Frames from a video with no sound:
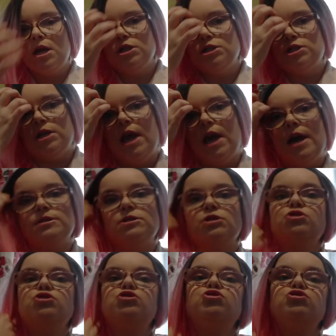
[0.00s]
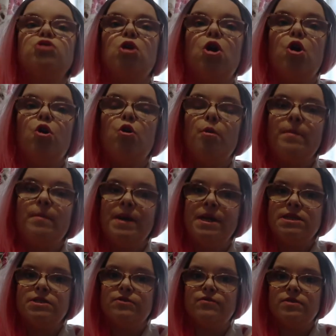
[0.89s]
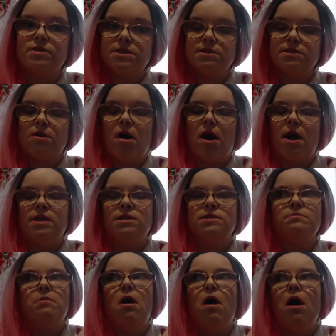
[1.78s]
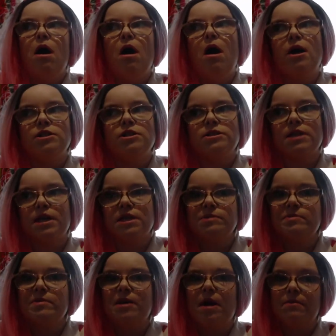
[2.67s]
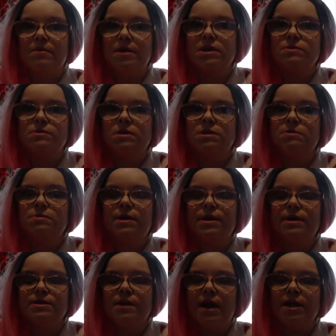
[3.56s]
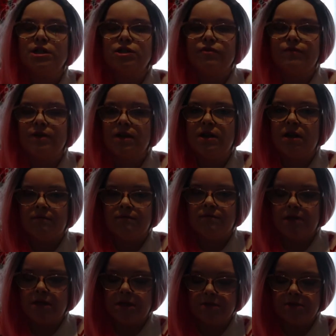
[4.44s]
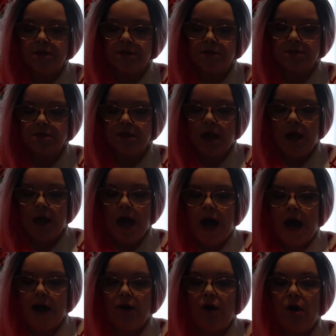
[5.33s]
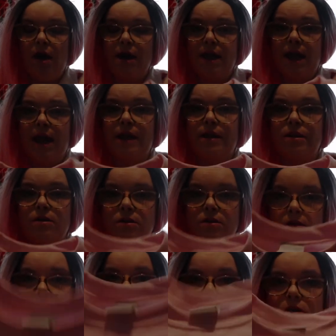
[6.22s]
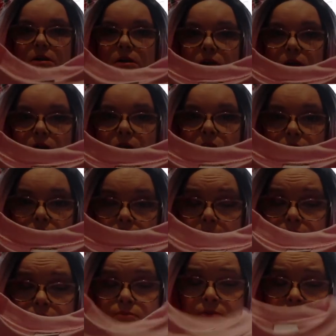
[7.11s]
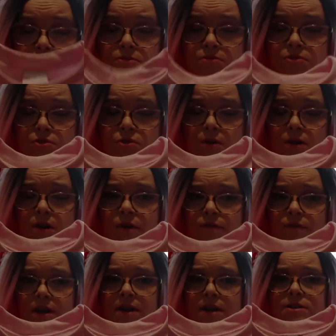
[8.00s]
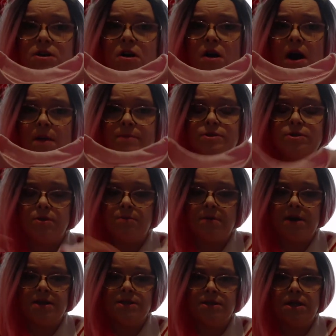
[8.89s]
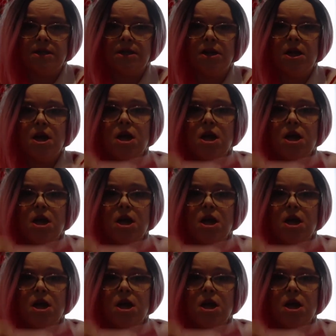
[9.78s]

She has so many different designs, but I just had to pick up these ones because I actually really love these ones. And the quality of these are absolutely amazing.